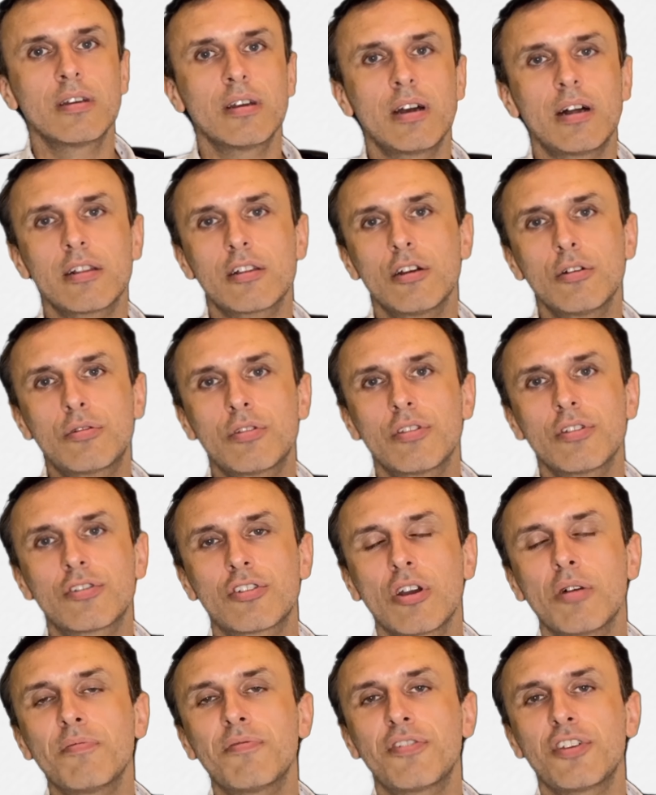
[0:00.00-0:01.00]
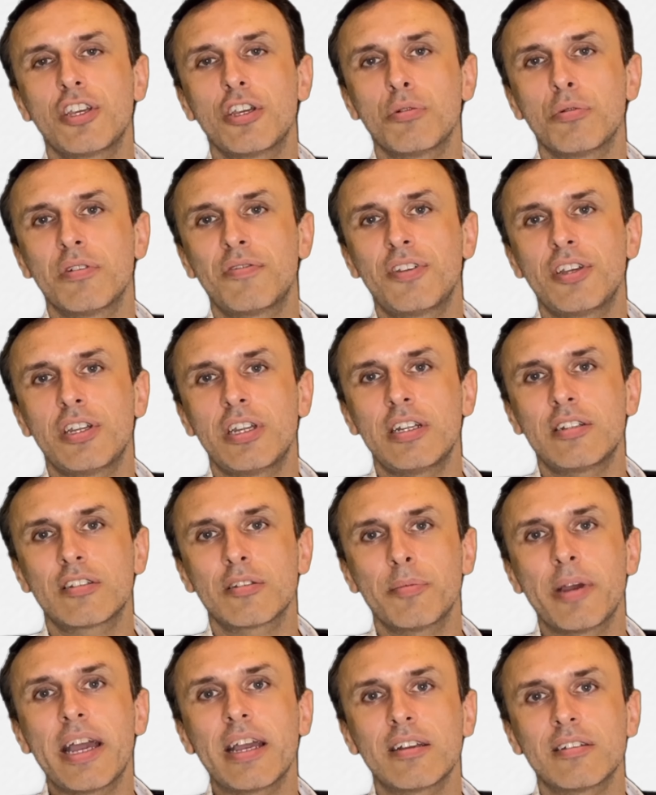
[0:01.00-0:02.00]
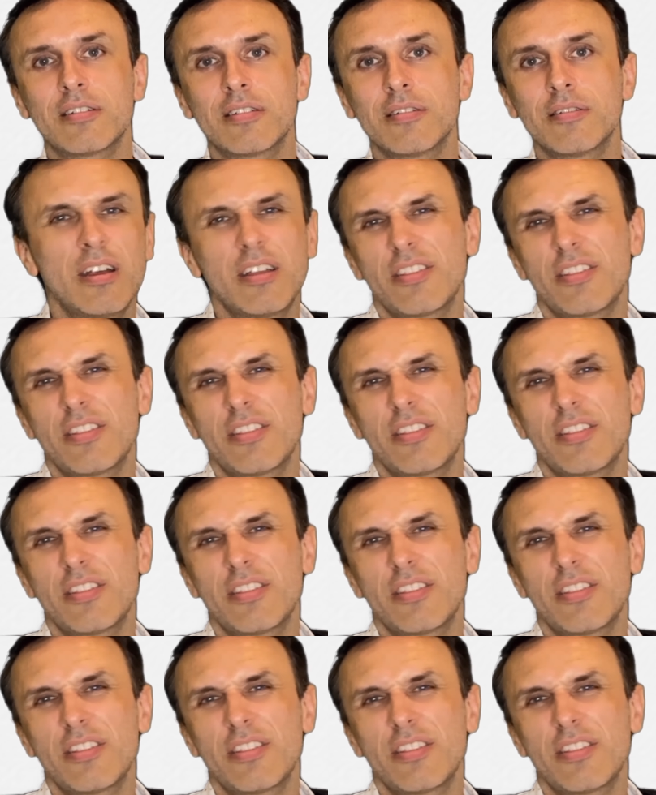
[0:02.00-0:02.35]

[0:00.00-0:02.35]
I'll go to the shop for you if you need some eggs.